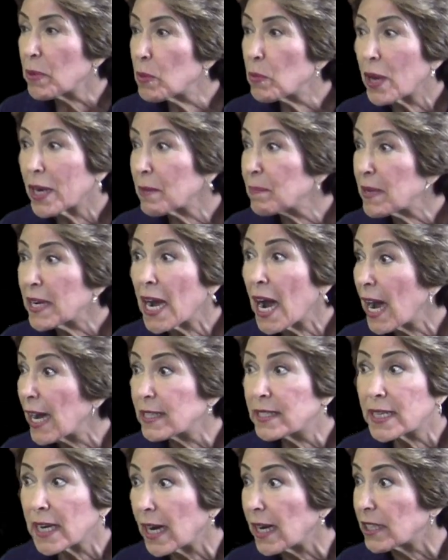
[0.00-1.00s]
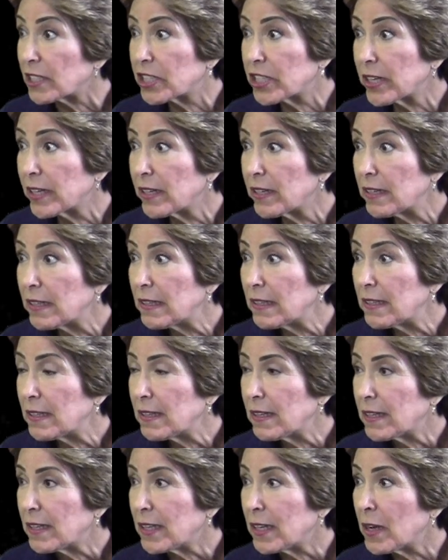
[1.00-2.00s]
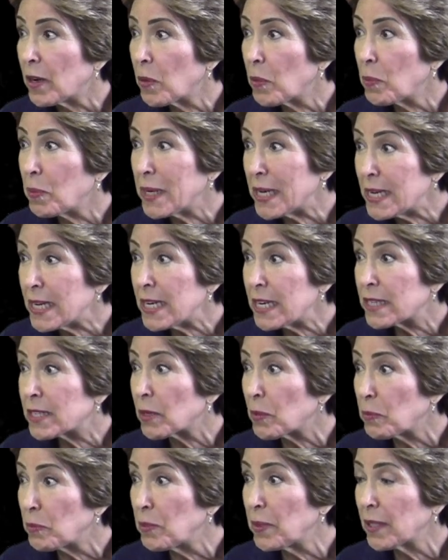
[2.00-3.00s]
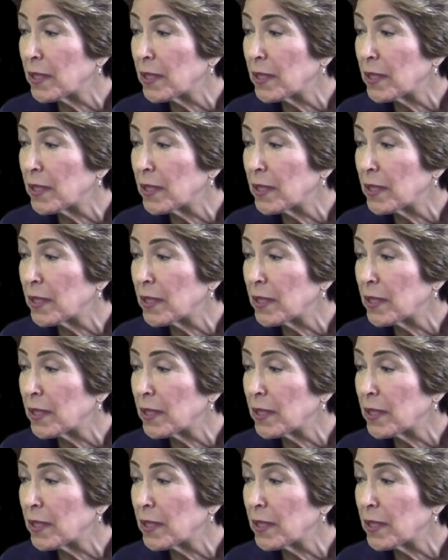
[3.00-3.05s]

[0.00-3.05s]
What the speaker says: but we want to be high-touch. We need to